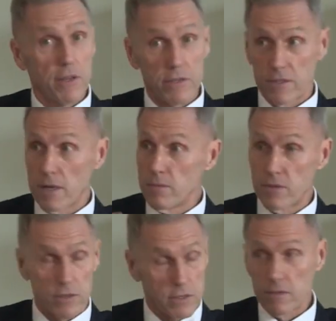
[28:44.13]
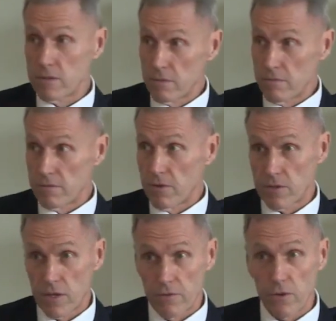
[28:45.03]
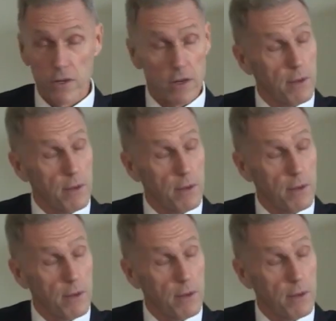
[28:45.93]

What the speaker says: those numbers, I do advise you to have a look at it.